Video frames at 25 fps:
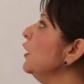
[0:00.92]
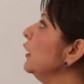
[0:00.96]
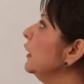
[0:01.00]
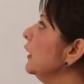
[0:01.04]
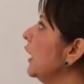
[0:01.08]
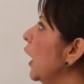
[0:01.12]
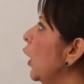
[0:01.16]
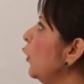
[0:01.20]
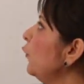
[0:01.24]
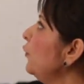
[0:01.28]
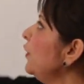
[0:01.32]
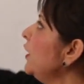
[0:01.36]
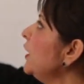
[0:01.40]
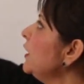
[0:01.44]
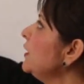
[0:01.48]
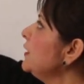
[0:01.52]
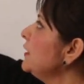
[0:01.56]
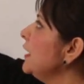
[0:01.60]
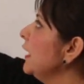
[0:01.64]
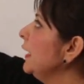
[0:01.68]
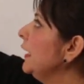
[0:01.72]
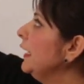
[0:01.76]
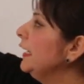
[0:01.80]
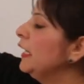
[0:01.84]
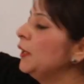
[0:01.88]
Now we are
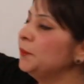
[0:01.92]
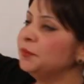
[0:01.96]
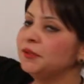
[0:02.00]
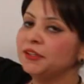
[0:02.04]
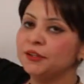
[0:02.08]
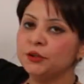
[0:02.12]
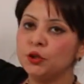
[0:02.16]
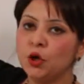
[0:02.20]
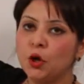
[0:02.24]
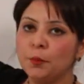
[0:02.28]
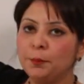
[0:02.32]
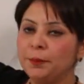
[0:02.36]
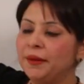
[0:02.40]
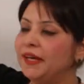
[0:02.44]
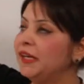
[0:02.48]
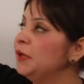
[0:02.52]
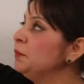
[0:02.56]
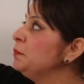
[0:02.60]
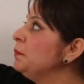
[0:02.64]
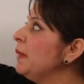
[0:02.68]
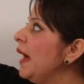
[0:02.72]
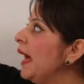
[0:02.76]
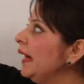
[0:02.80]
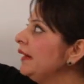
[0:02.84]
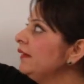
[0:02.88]
taking up the topic
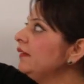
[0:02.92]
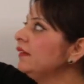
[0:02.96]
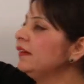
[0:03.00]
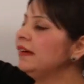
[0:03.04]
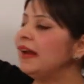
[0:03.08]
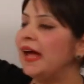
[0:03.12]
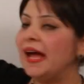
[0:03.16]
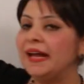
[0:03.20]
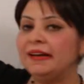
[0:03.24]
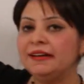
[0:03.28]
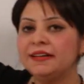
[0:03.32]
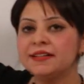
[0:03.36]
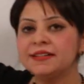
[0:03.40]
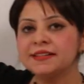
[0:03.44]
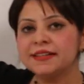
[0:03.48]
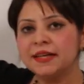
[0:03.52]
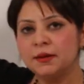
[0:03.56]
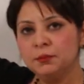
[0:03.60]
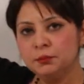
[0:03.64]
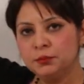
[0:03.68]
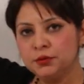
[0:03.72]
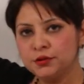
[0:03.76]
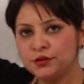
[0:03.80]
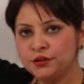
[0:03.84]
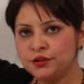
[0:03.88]
matter and its
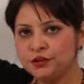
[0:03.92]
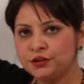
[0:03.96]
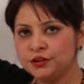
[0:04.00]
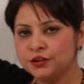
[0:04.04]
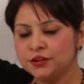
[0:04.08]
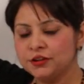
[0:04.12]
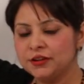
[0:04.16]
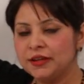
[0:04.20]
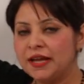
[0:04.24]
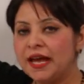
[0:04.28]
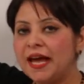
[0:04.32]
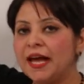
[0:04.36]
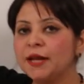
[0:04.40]
composition.